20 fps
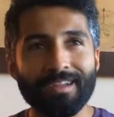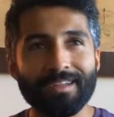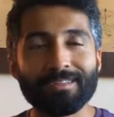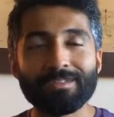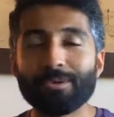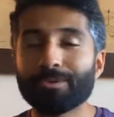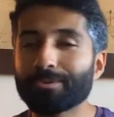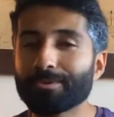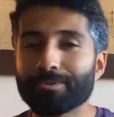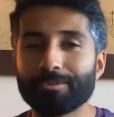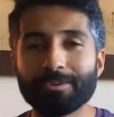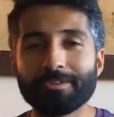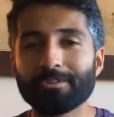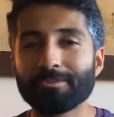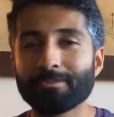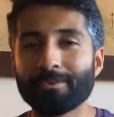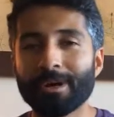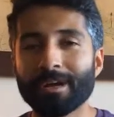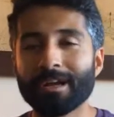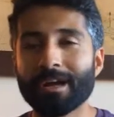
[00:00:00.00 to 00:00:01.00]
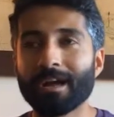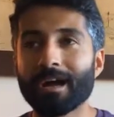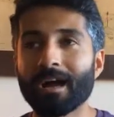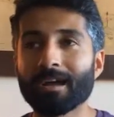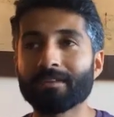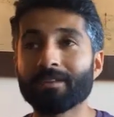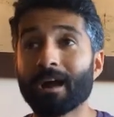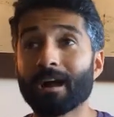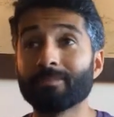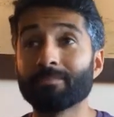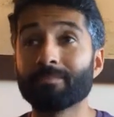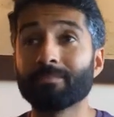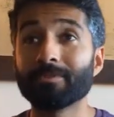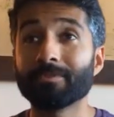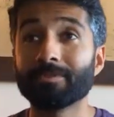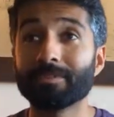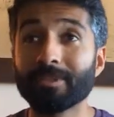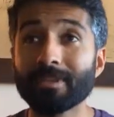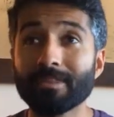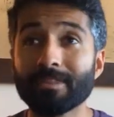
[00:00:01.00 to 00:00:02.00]
And the only reason why I
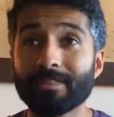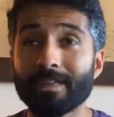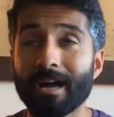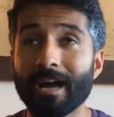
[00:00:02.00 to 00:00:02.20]
think